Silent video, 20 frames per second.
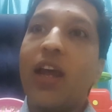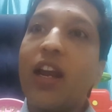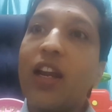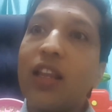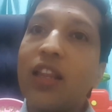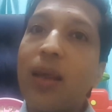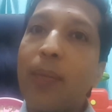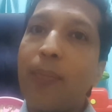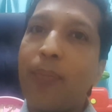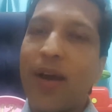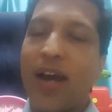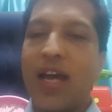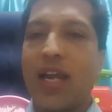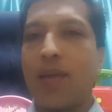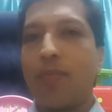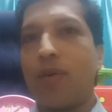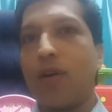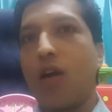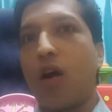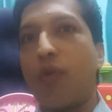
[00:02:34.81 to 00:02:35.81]
in the
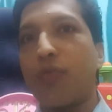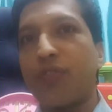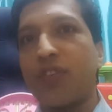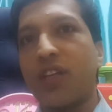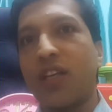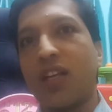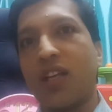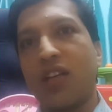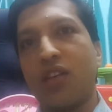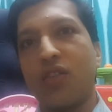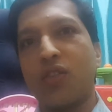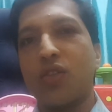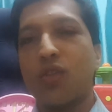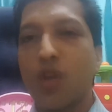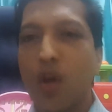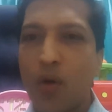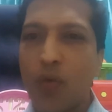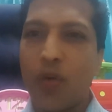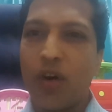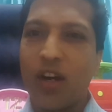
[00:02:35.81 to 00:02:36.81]
parable of the
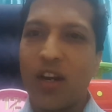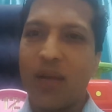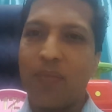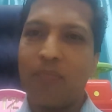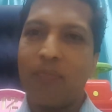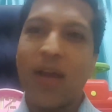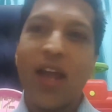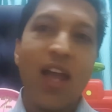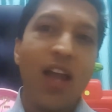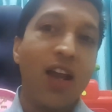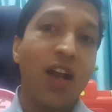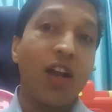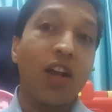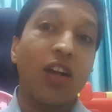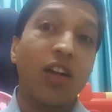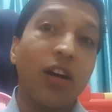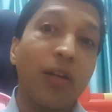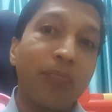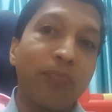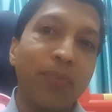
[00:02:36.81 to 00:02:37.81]
sower. May
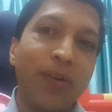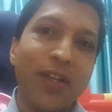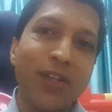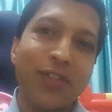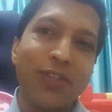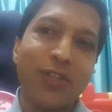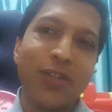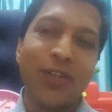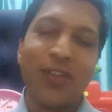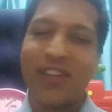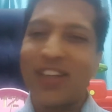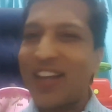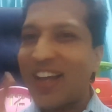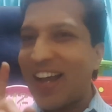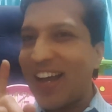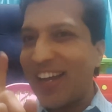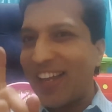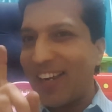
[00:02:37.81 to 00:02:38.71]
God bless you.